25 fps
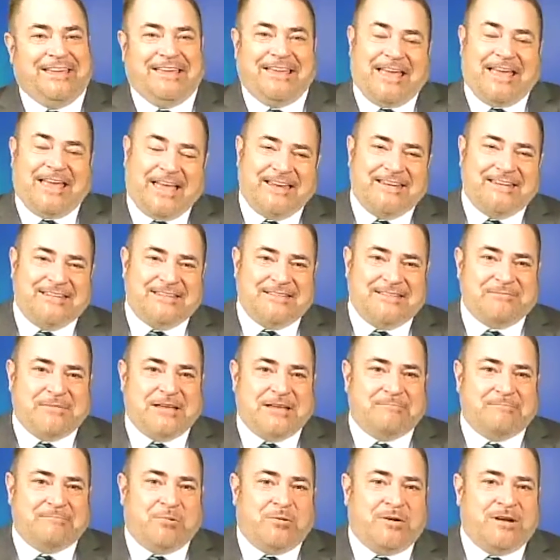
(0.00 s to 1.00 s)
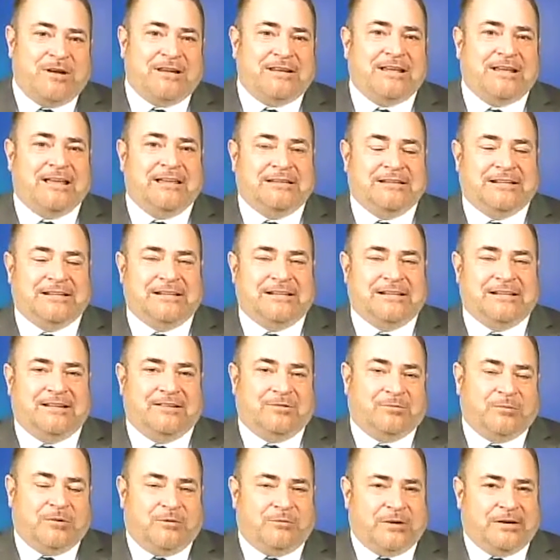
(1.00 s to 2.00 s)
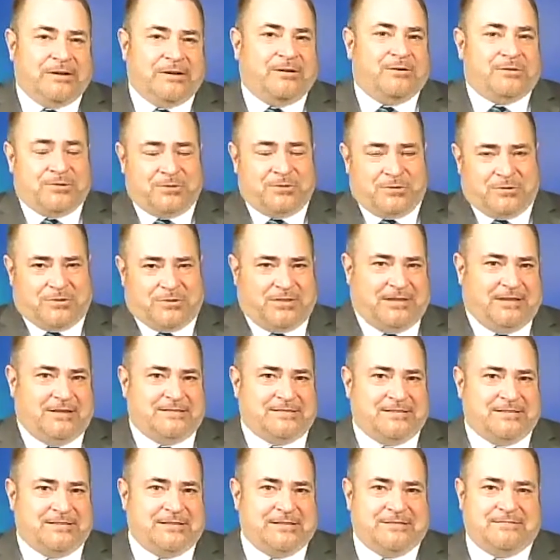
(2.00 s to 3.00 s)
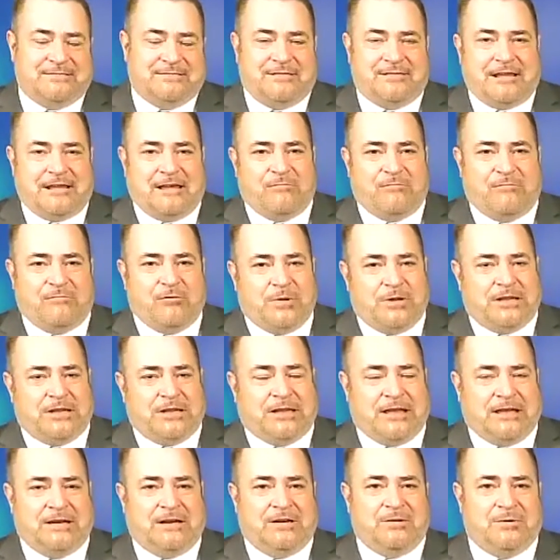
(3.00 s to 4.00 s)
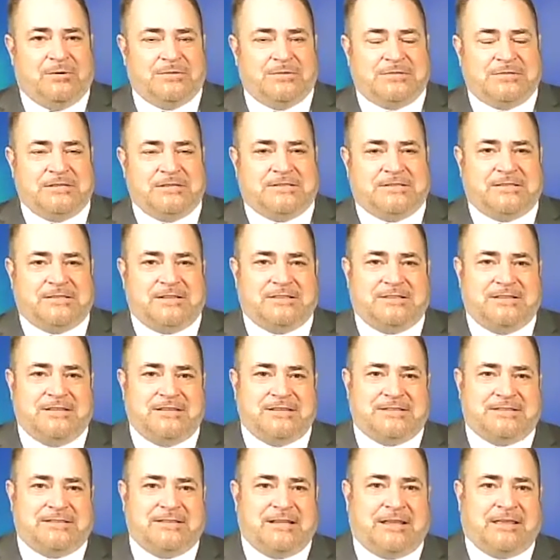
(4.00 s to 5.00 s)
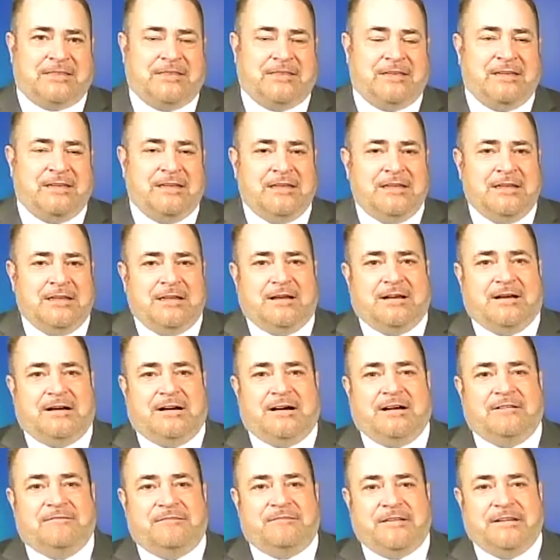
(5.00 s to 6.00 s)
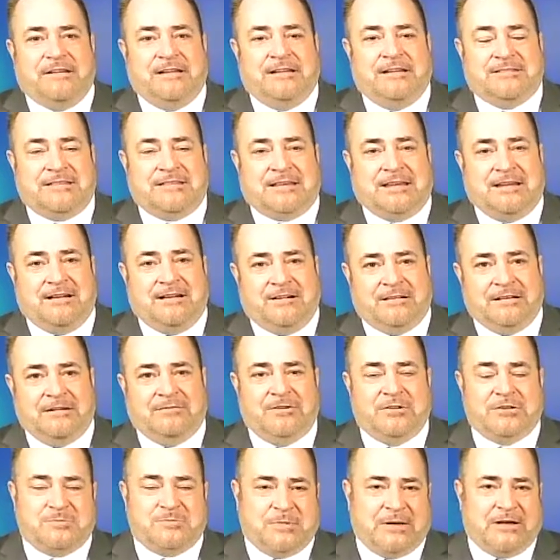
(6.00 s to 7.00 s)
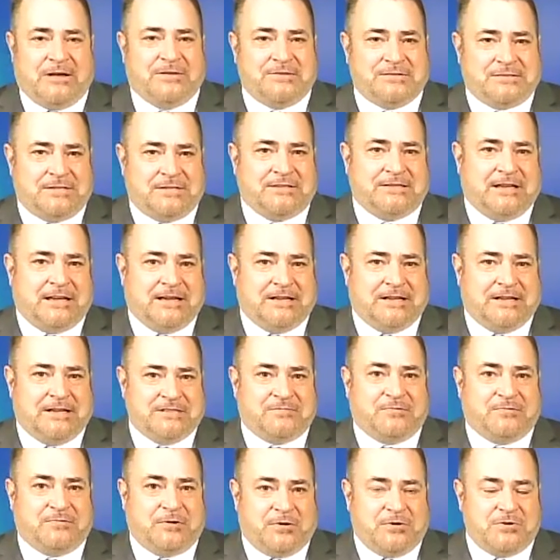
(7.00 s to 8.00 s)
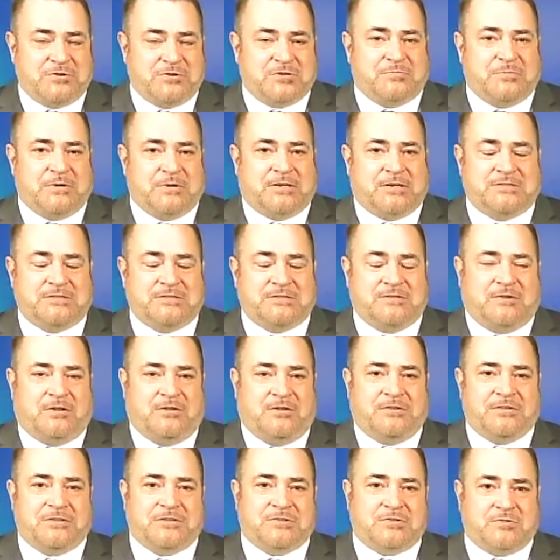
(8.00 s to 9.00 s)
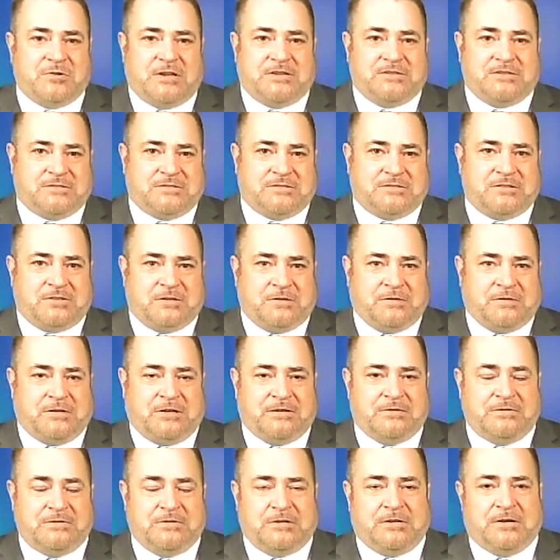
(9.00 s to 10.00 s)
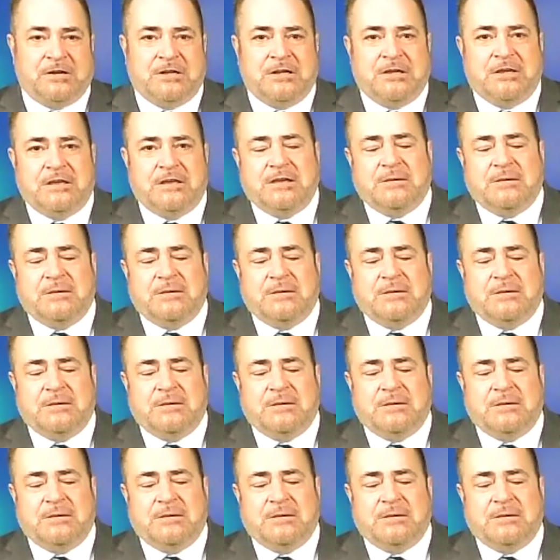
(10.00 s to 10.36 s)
And my point on it is, well, we know two things, and everybody kind of knows this statistic that often it's the caregiver spouse that dies first because of all the stress that they're under.